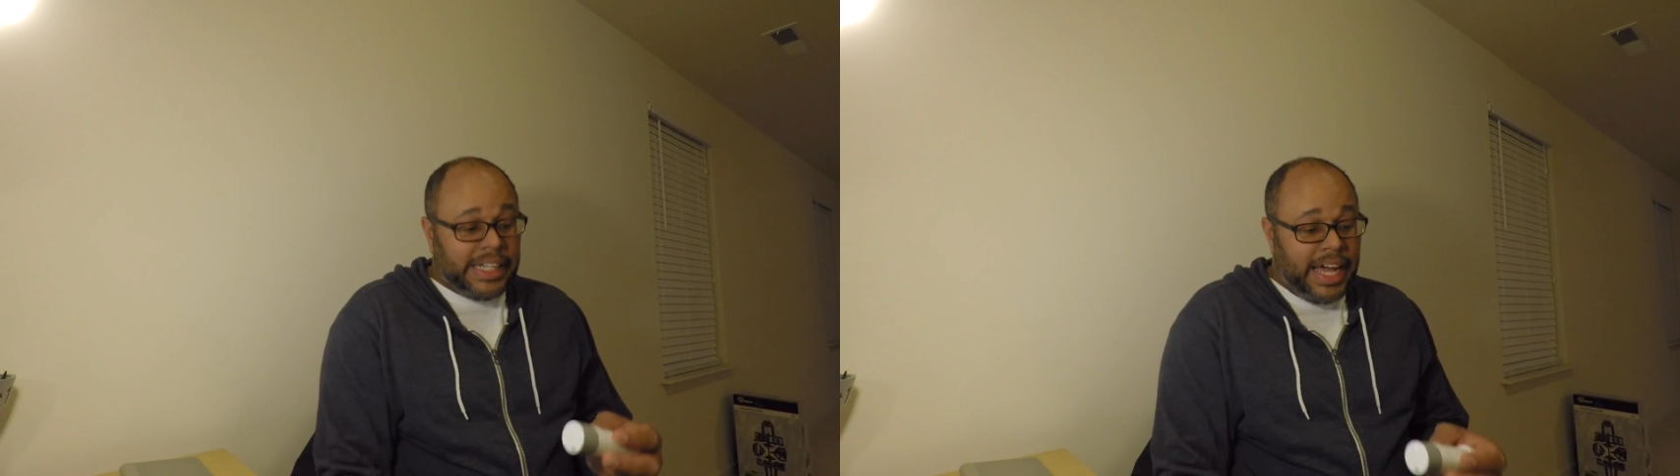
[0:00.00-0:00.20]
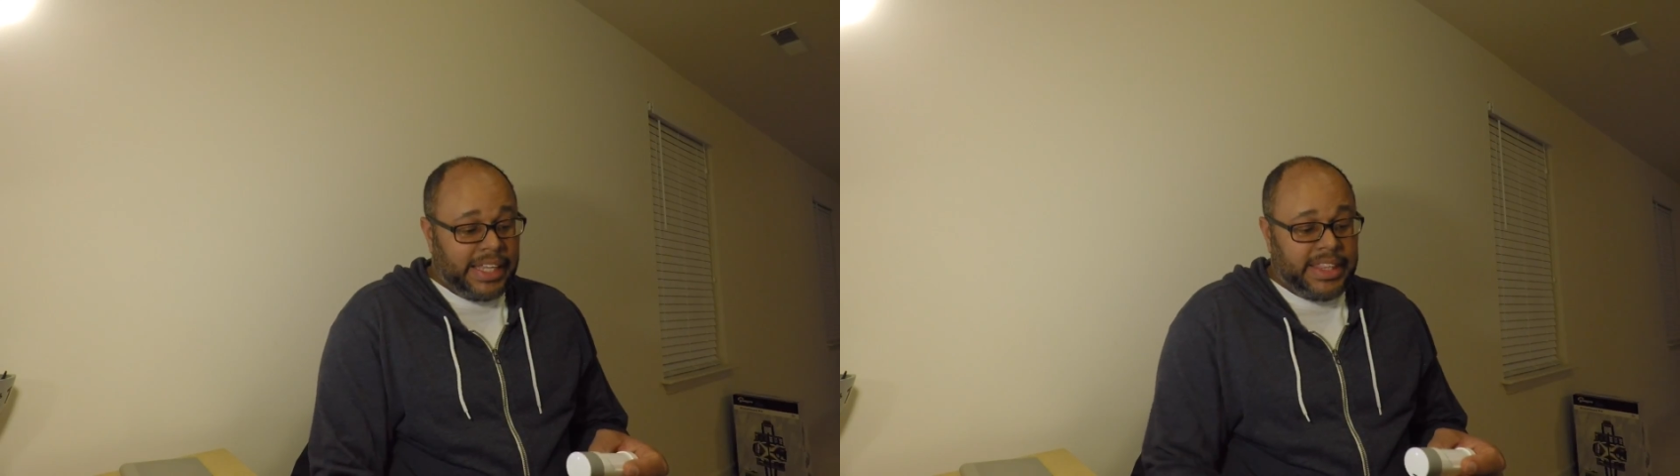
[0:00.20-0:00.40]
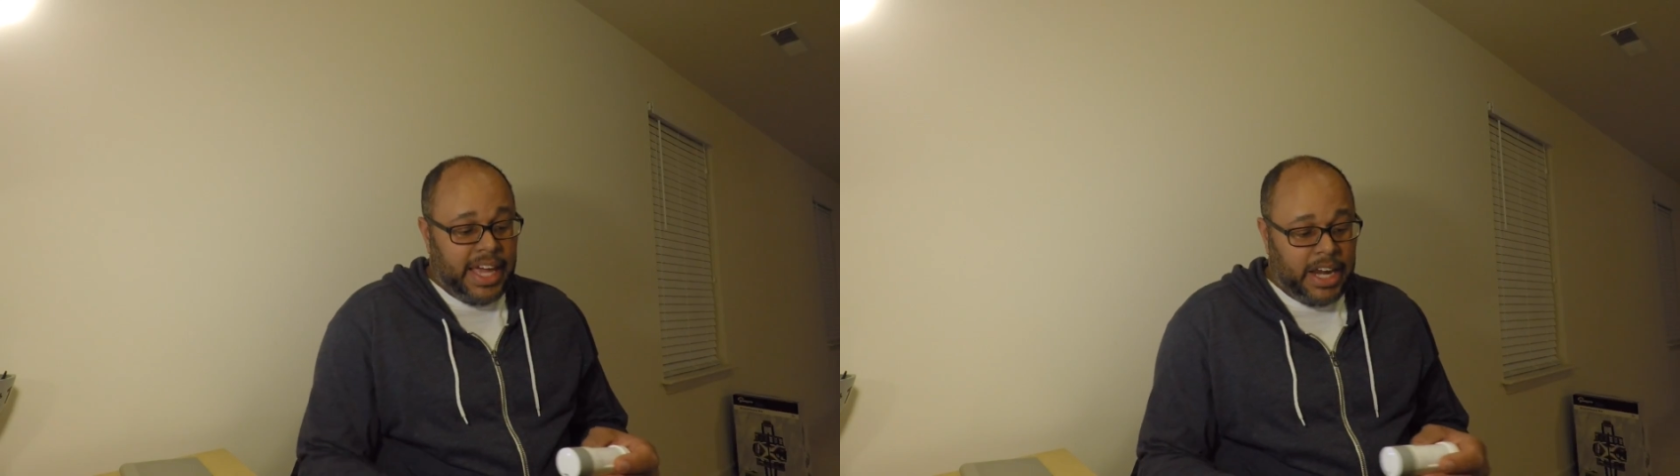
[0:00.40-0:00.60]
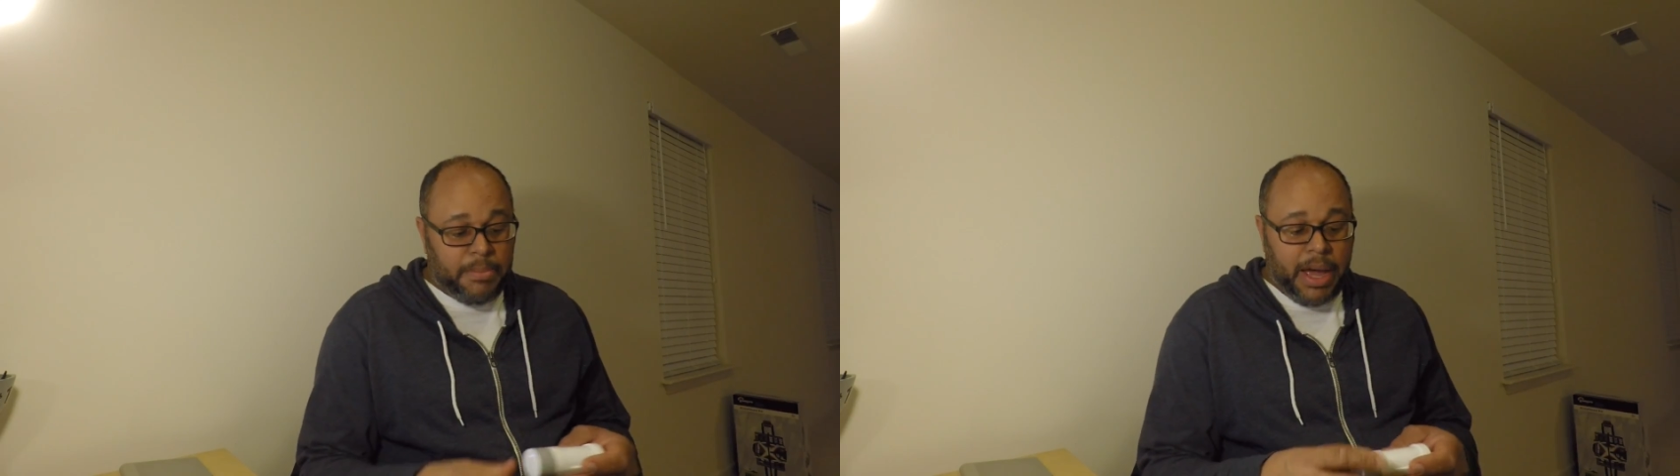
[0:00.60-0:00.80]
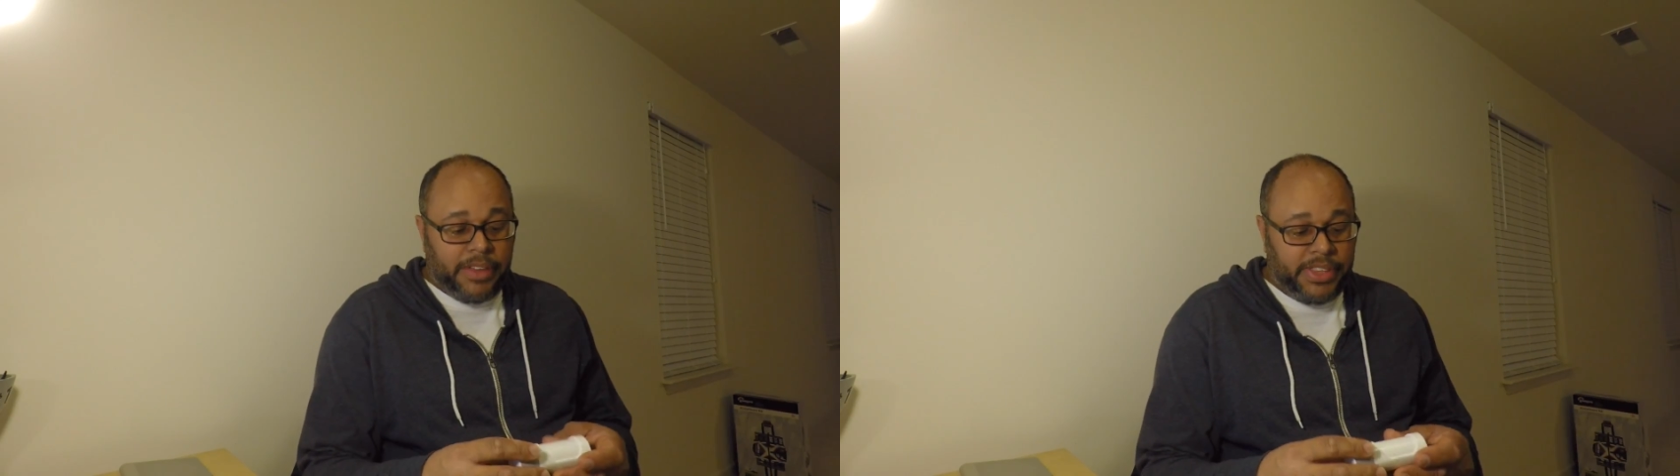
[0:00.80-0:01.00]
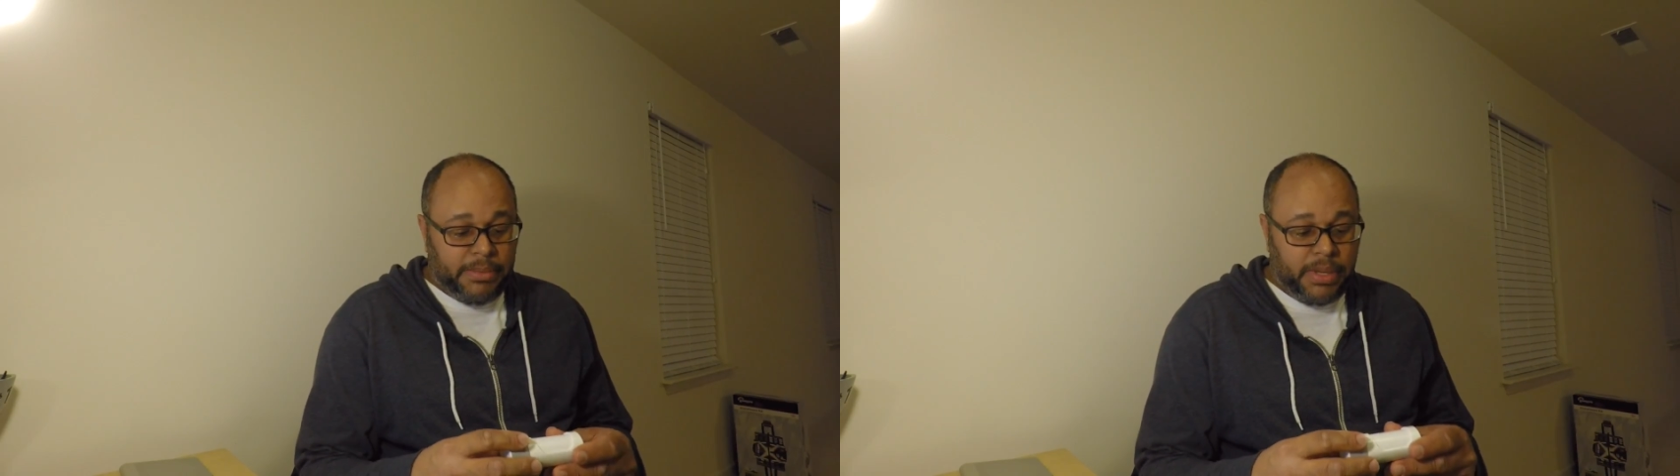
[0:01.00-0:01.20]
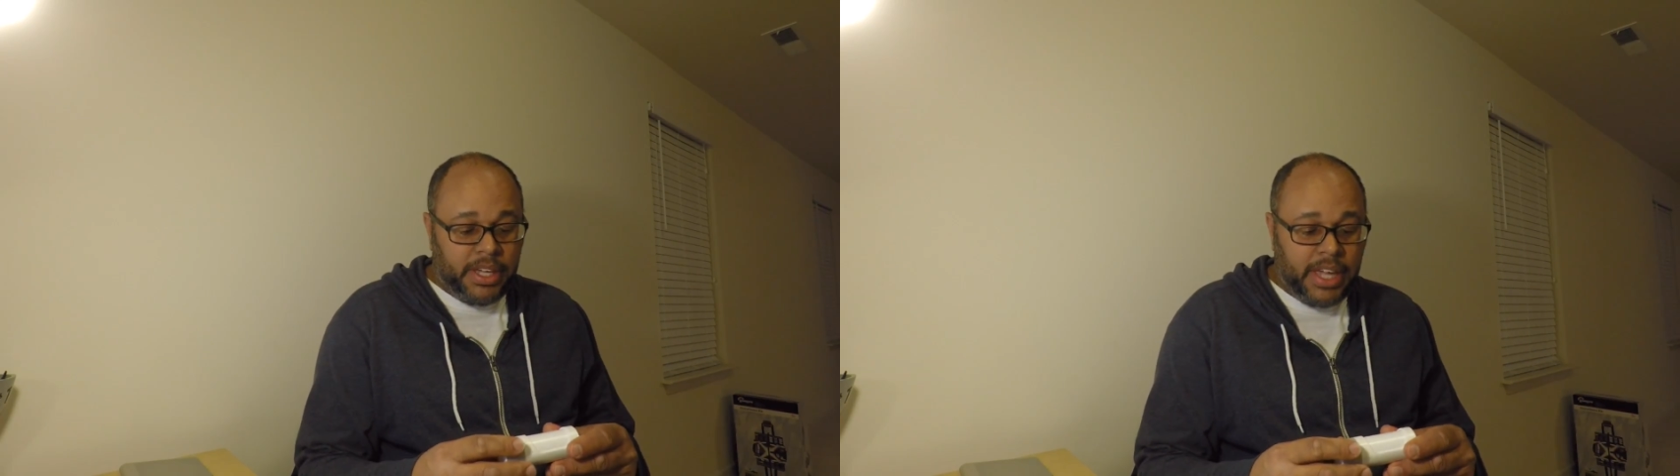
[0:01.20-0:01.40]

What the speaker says: like that about them.